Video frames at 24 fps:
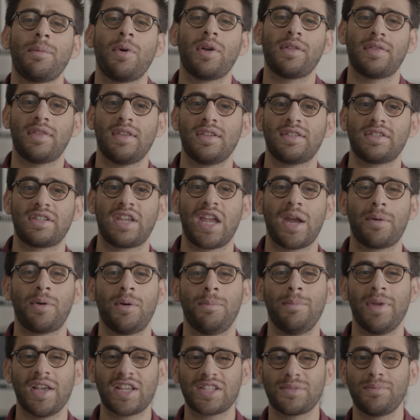about this camera
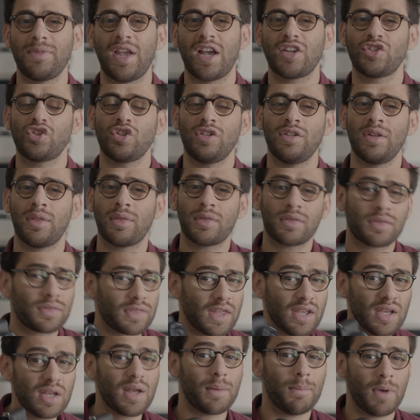makes me actually
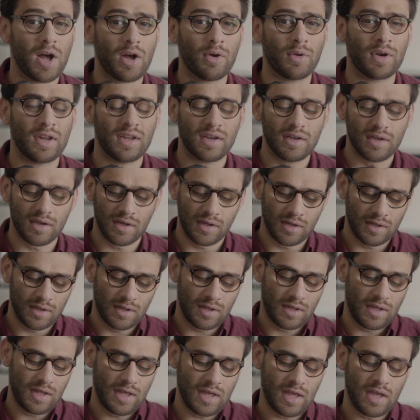think about it,
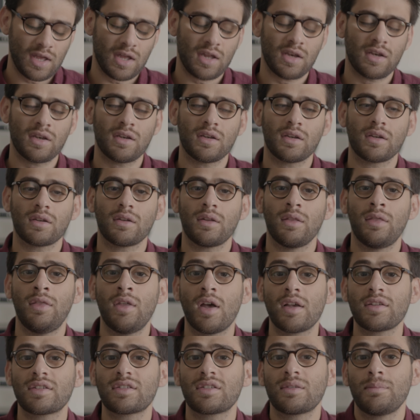and
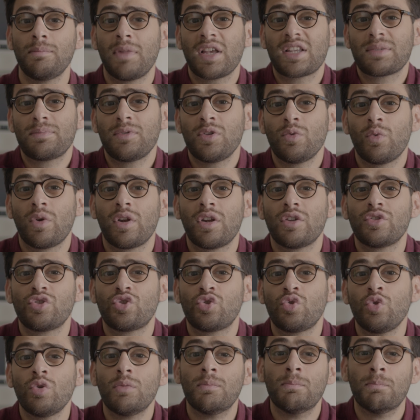thus makes me want to
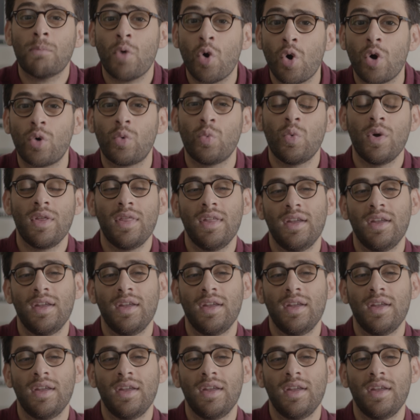shoot more with